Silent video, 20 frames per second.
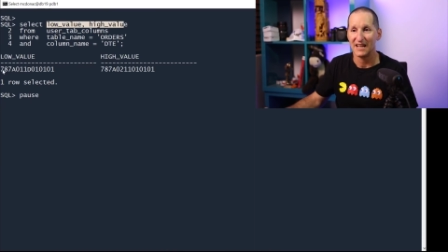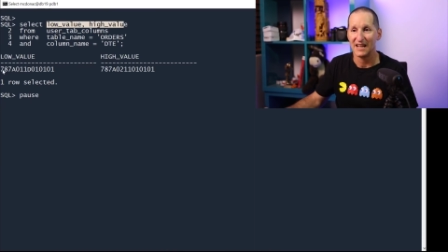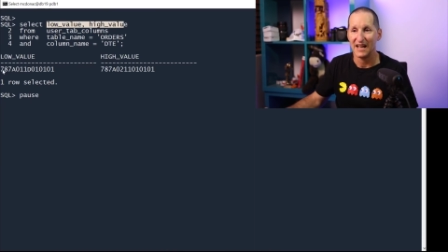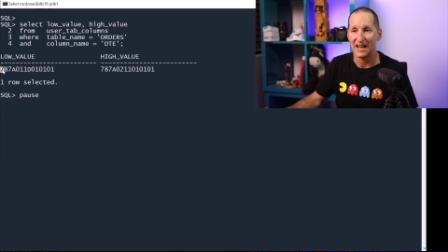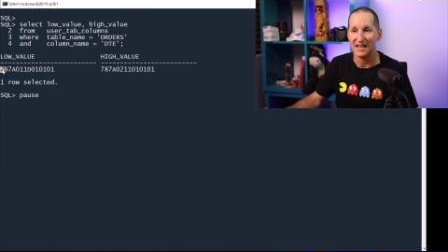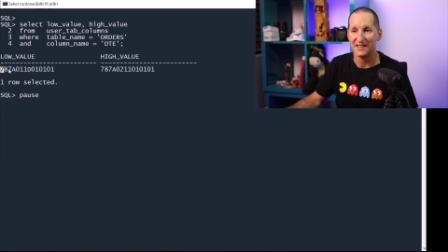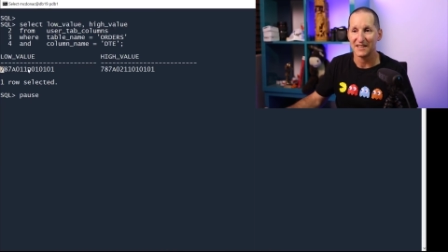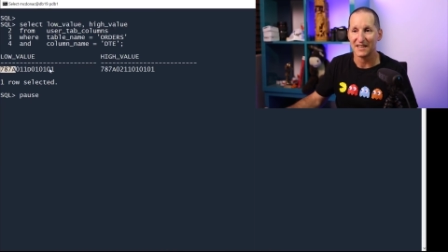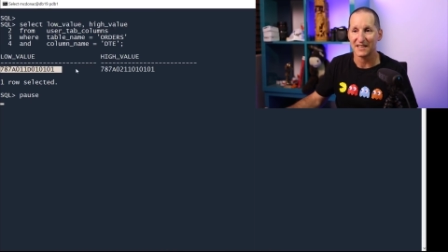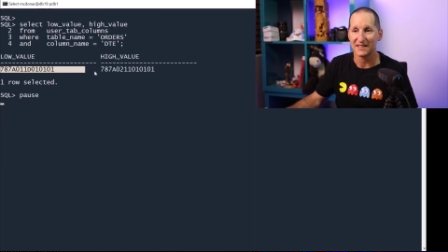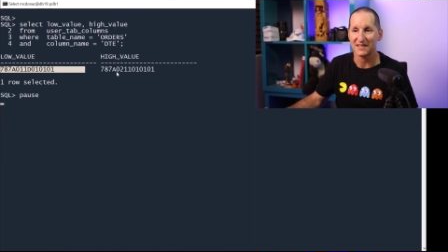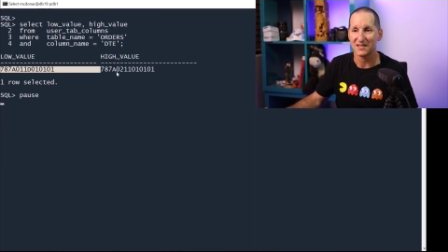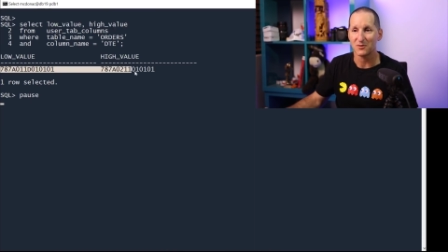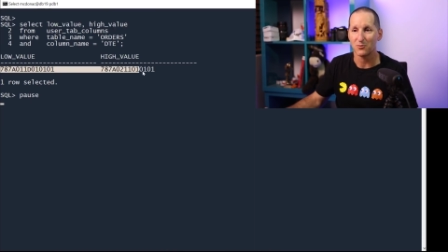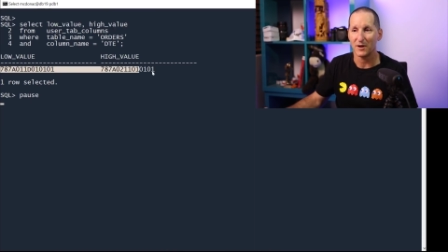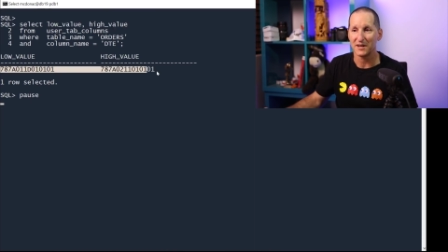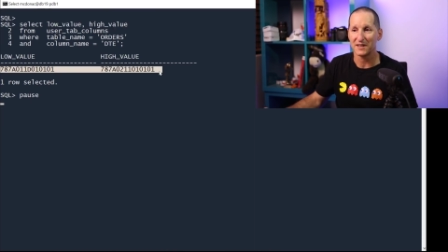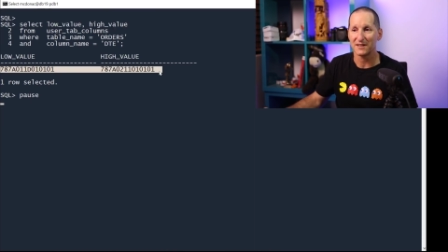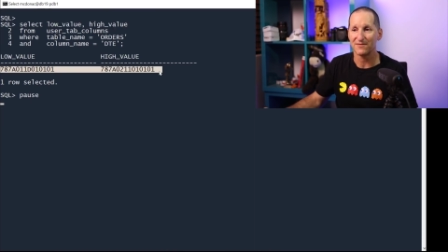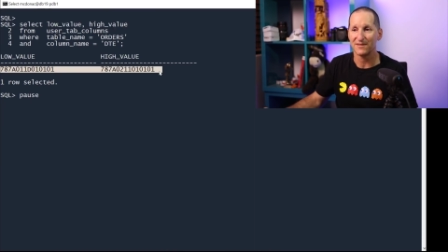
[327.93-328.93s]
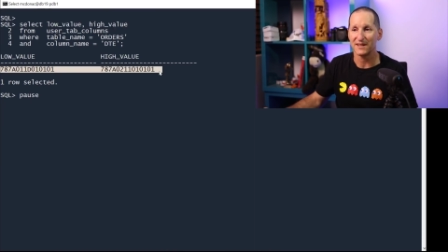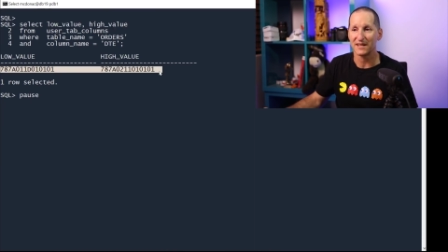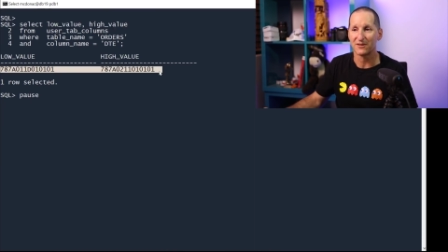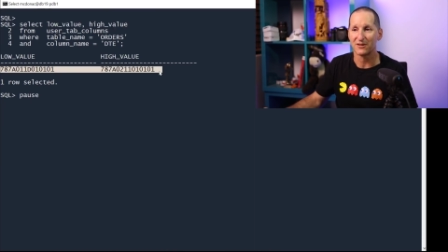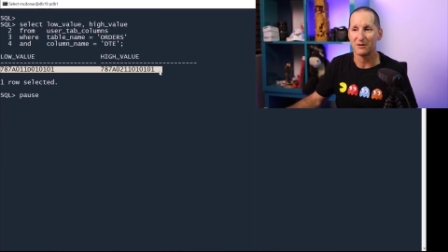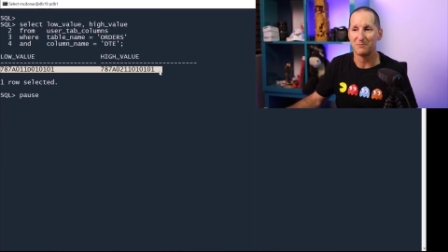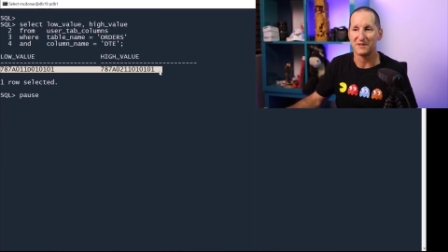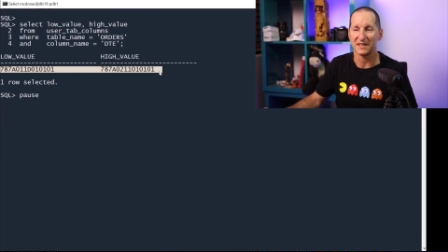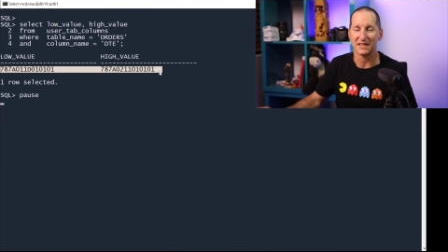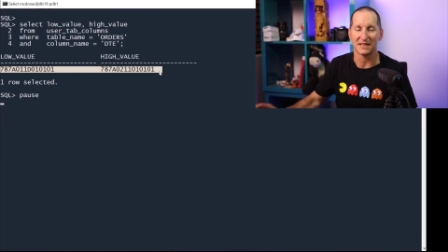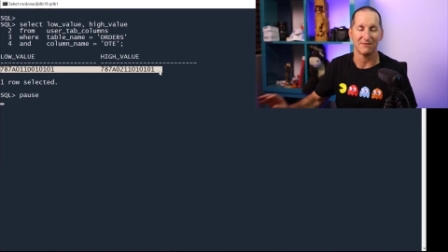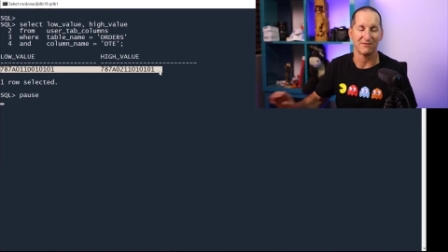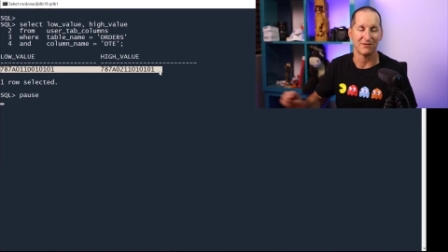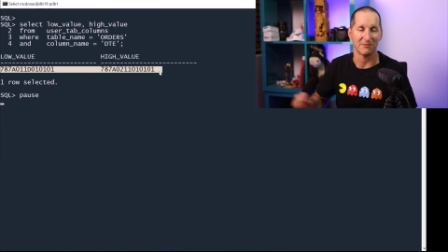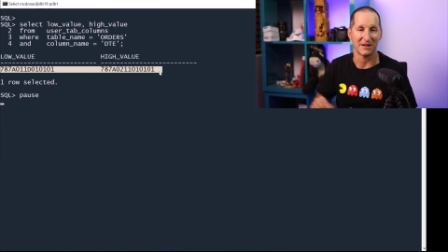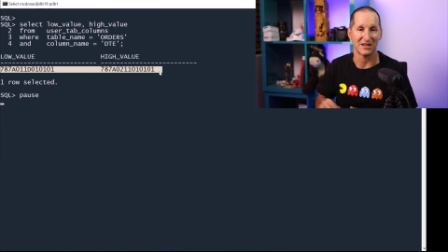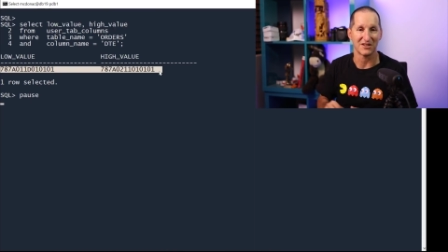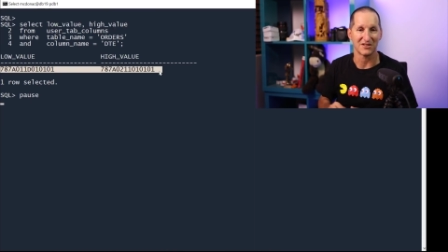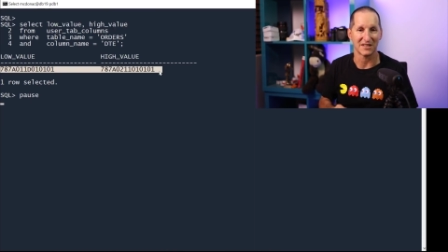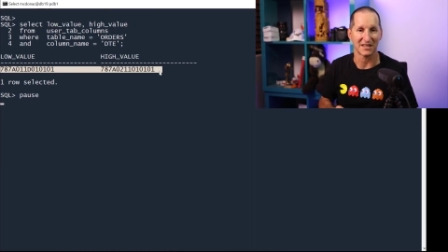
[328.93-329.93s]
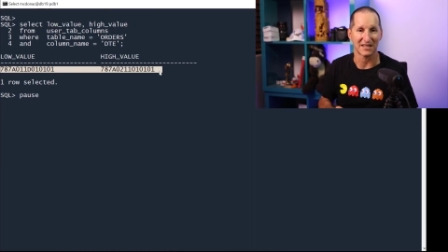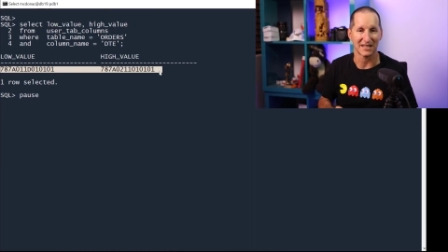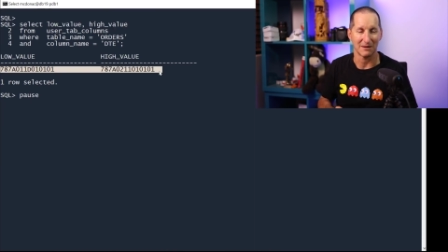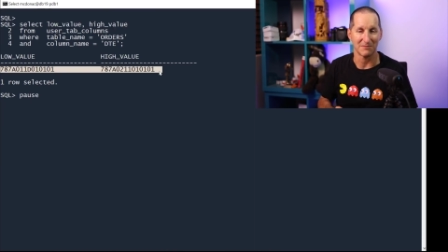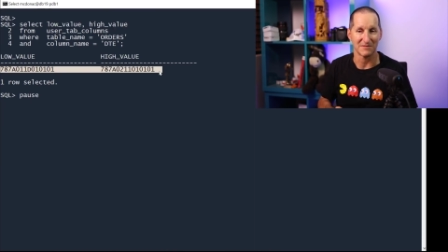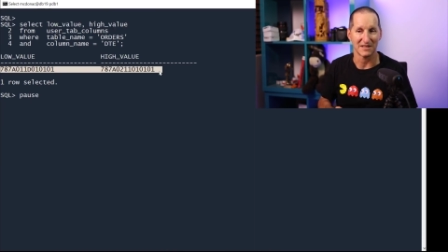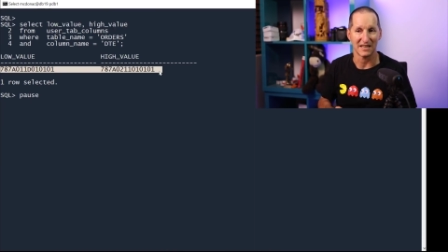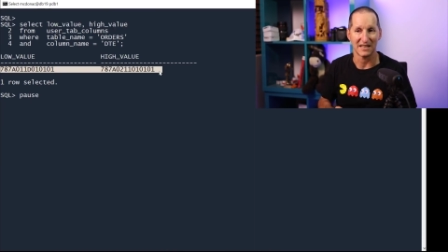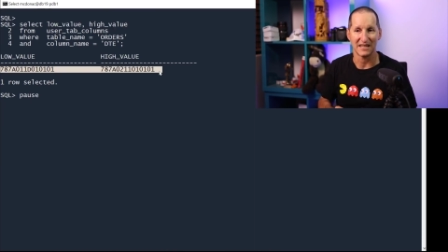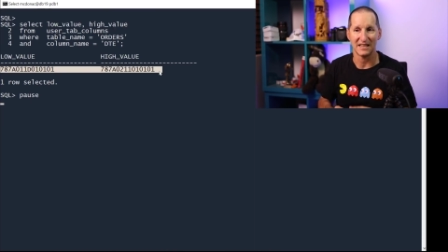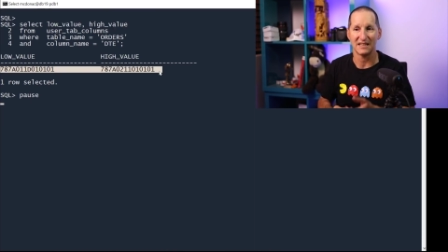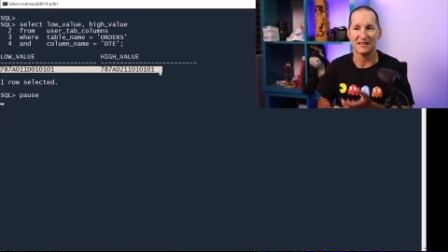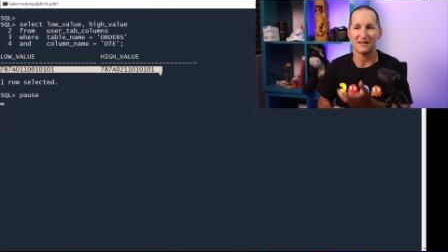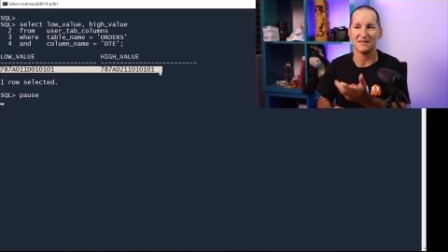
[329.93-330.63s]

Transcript: and you get this wonderfully cryptic information that comes out here.